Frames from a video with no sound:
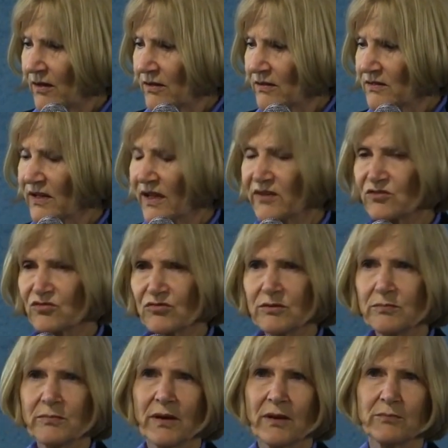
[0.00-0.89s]
Let's
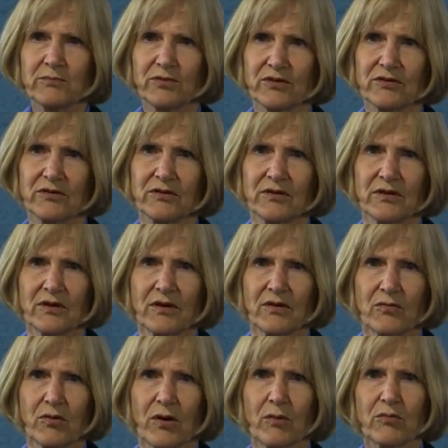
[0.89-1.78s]
remember
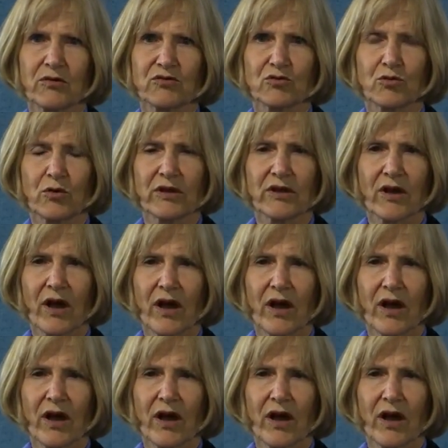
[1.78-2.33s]
what was going